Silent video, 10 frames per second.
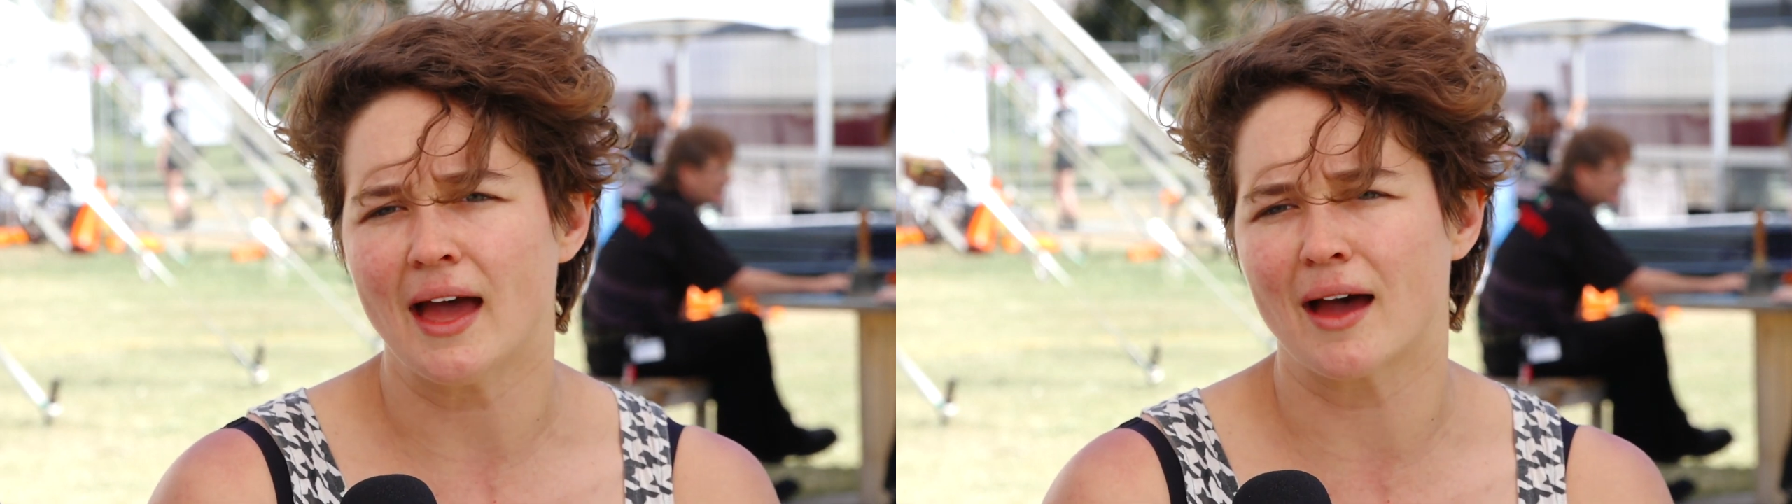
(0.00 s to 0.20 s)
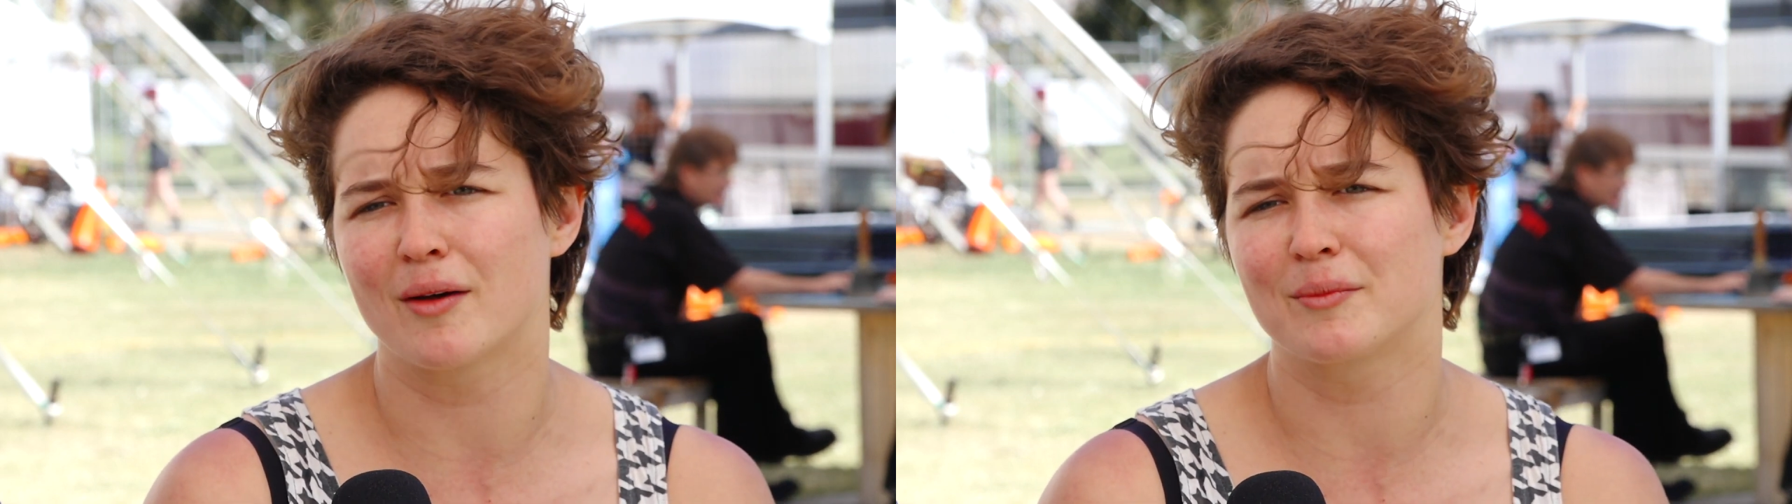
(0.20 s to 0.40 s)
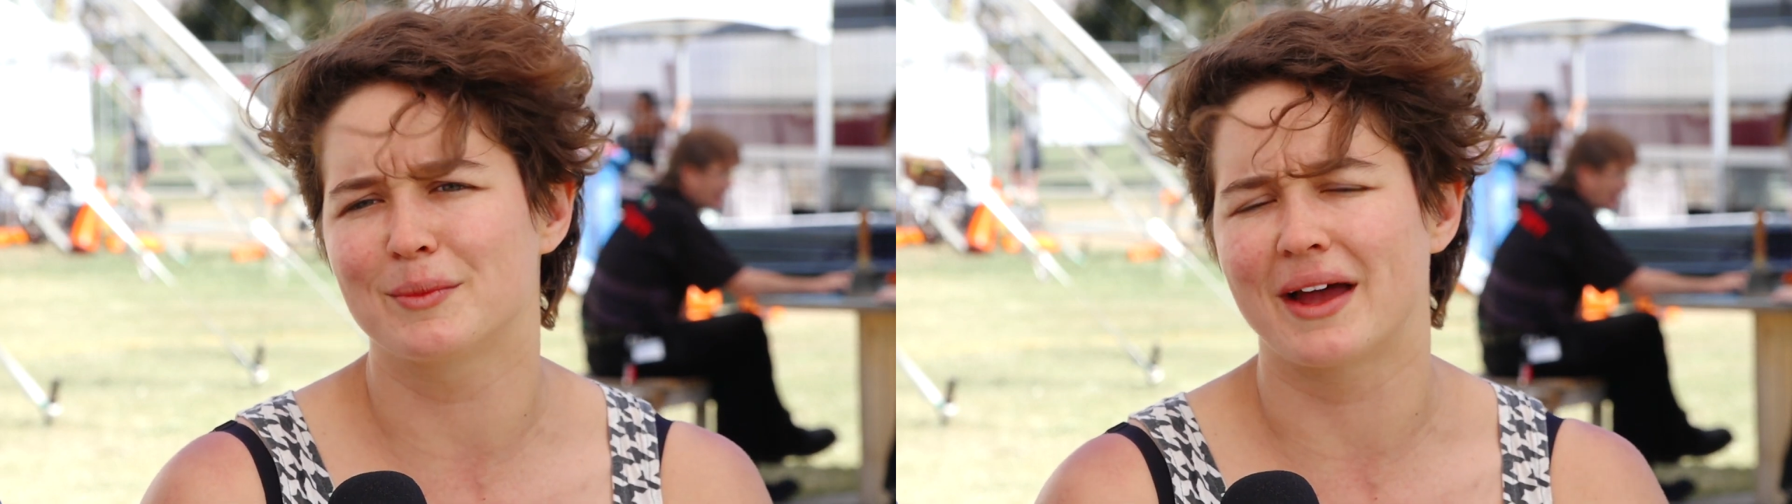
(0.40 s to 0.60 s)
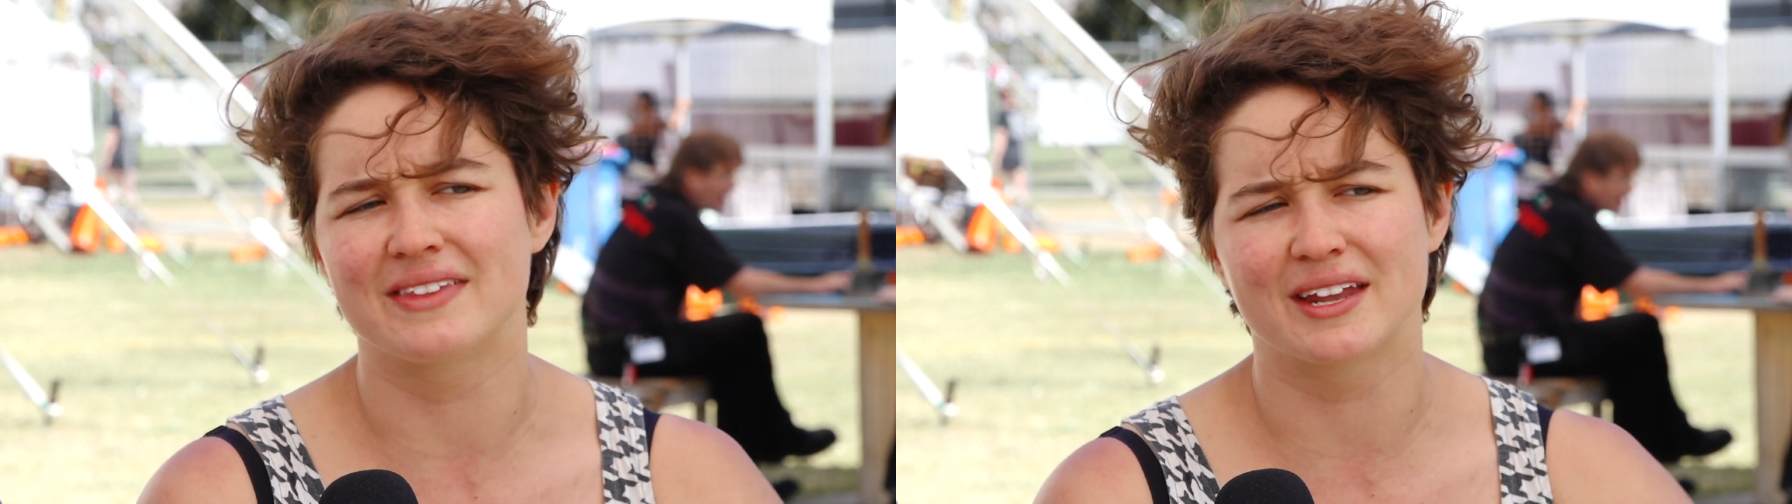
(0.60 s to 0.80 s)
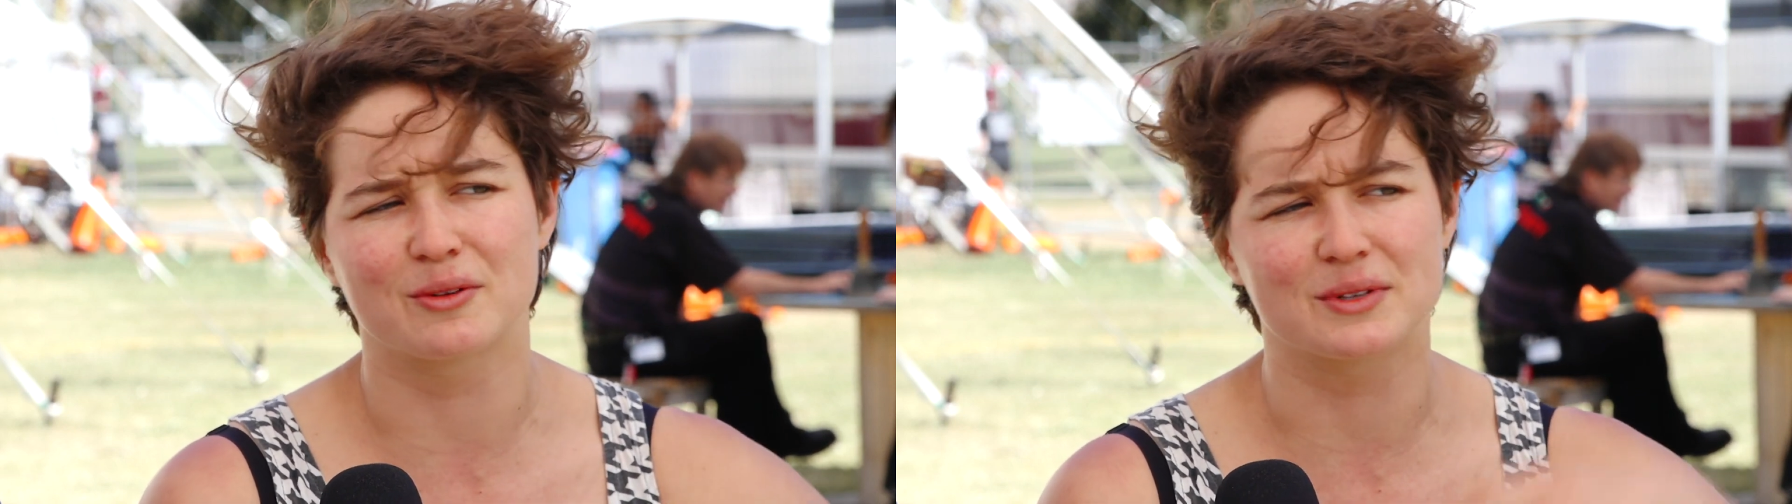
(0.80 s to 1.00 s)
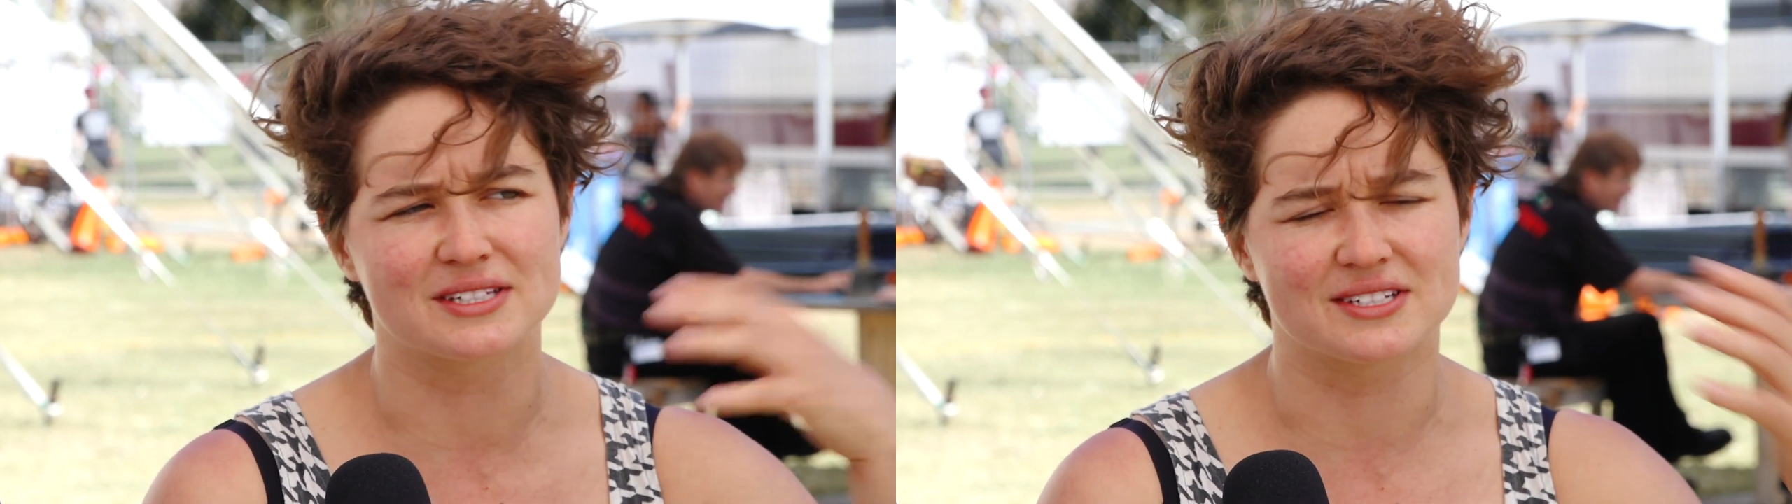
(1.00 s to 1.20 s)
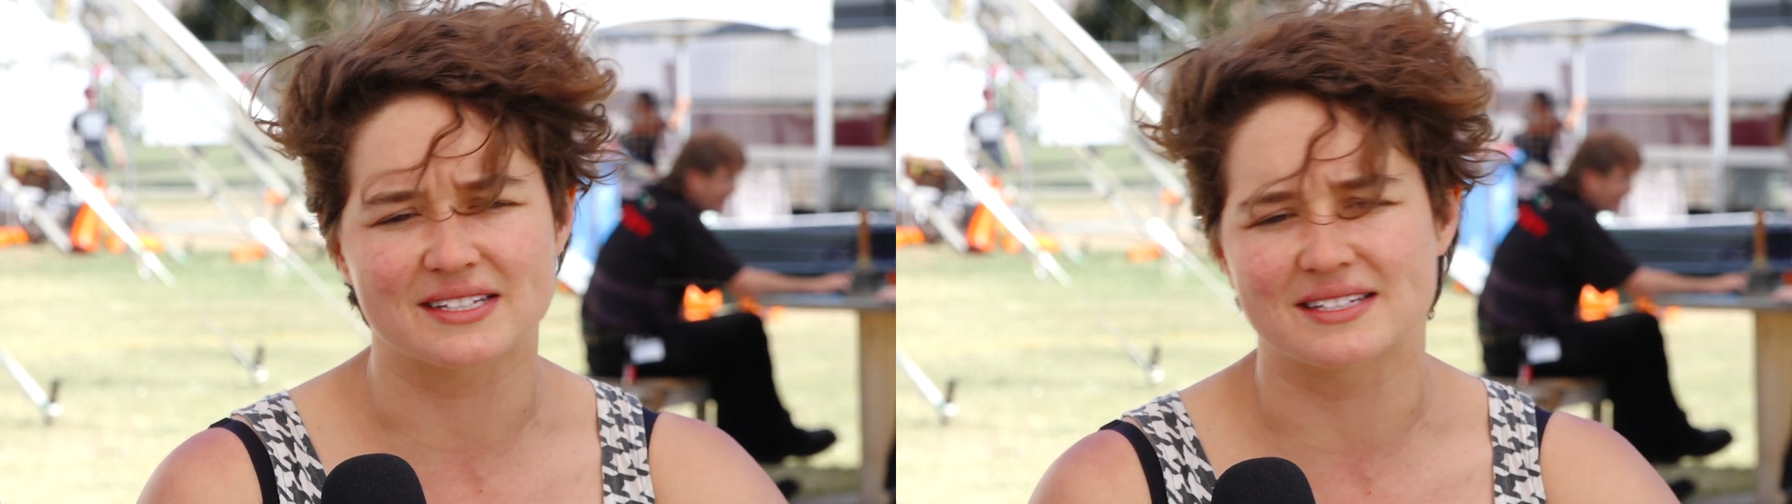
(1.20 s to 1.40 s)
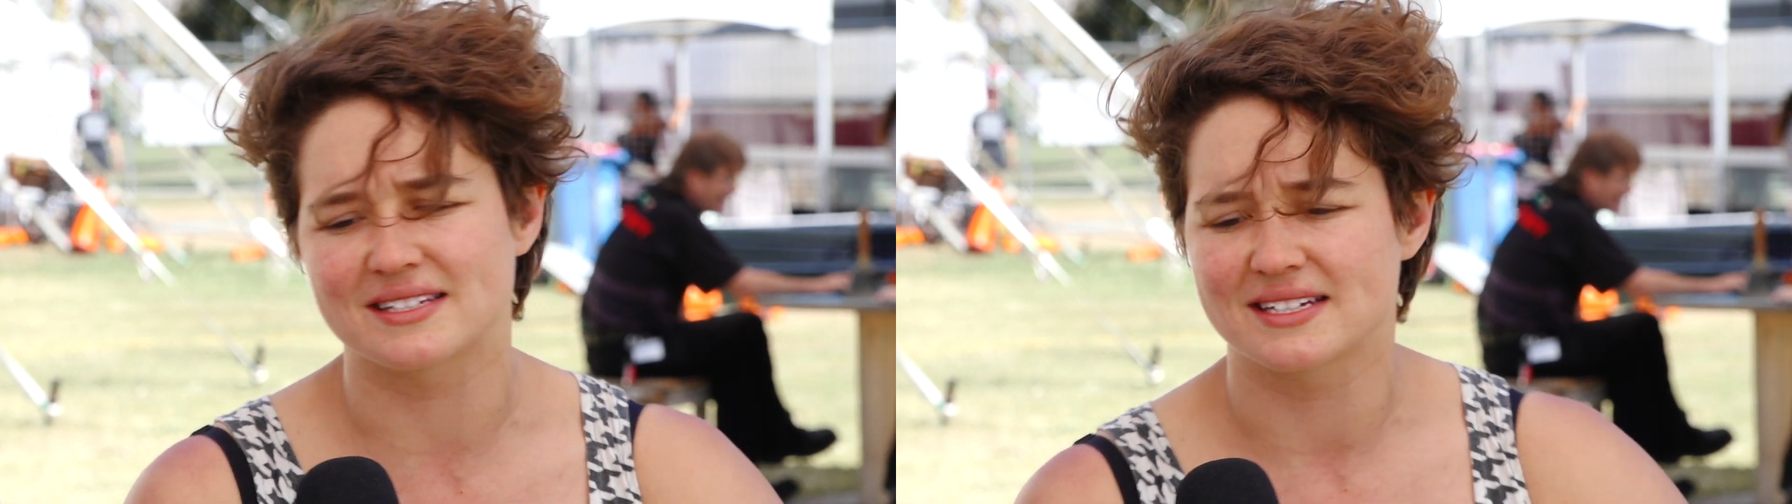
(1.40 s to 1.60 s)
And then it was
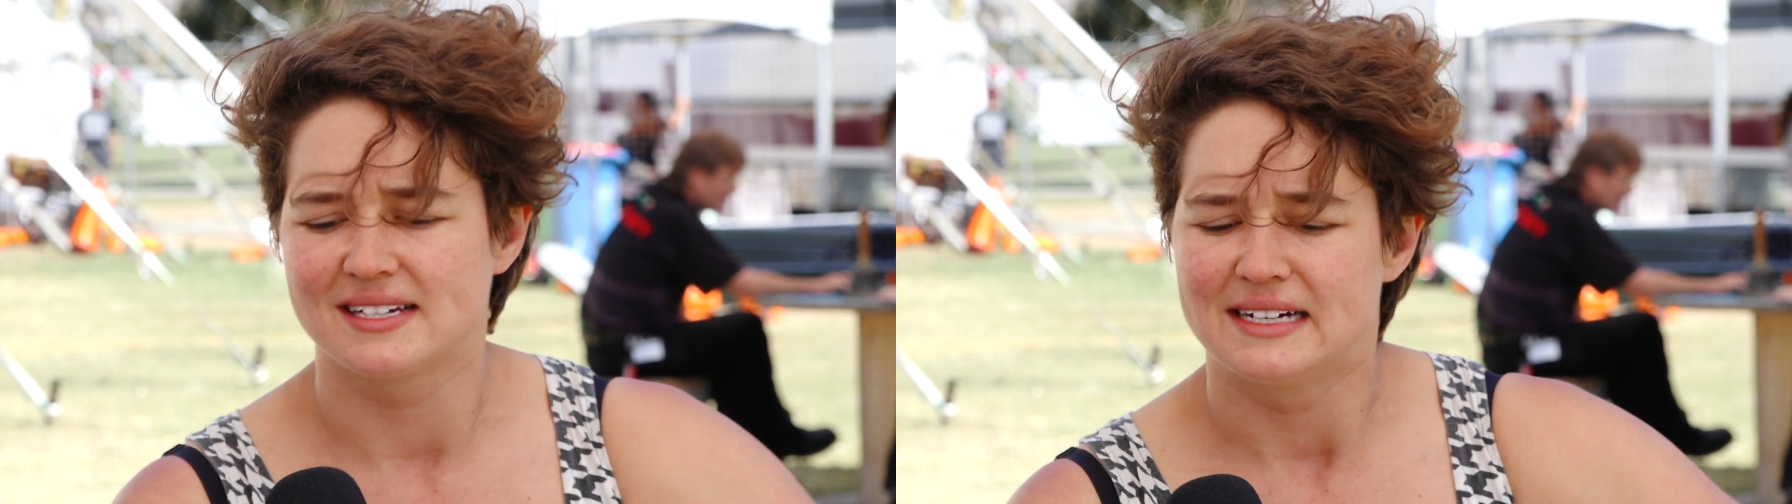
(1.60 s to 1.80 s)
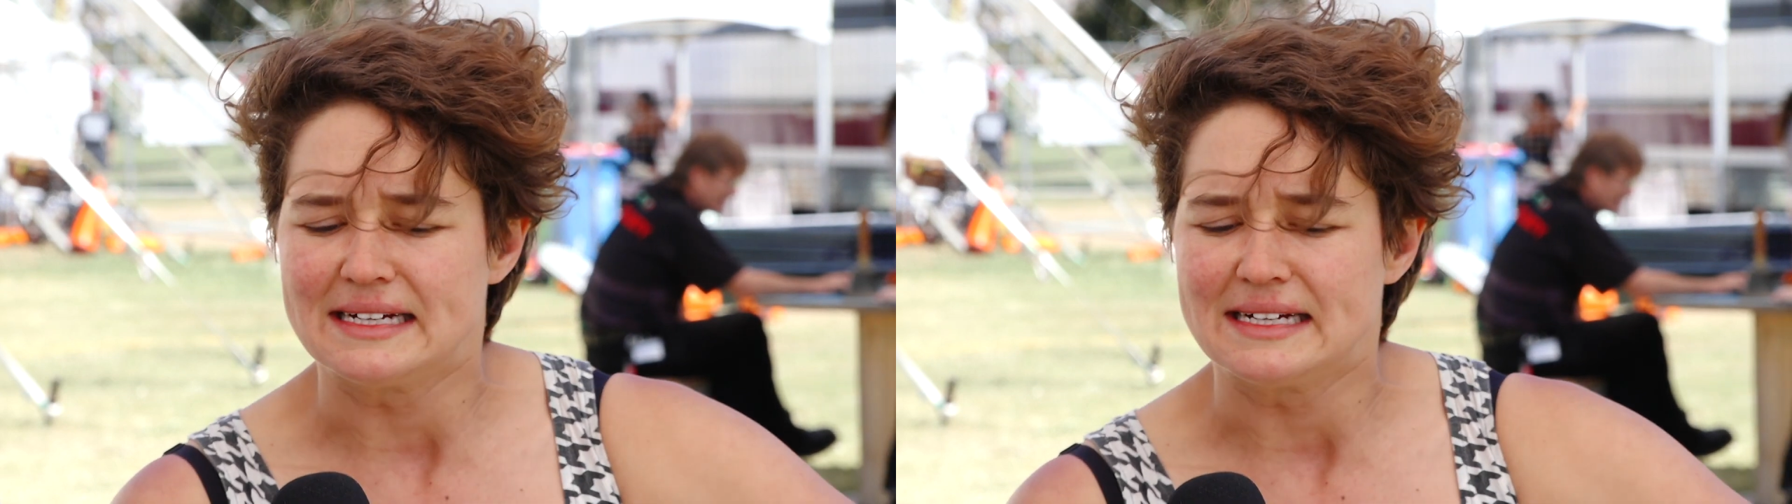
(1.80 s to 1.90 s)
just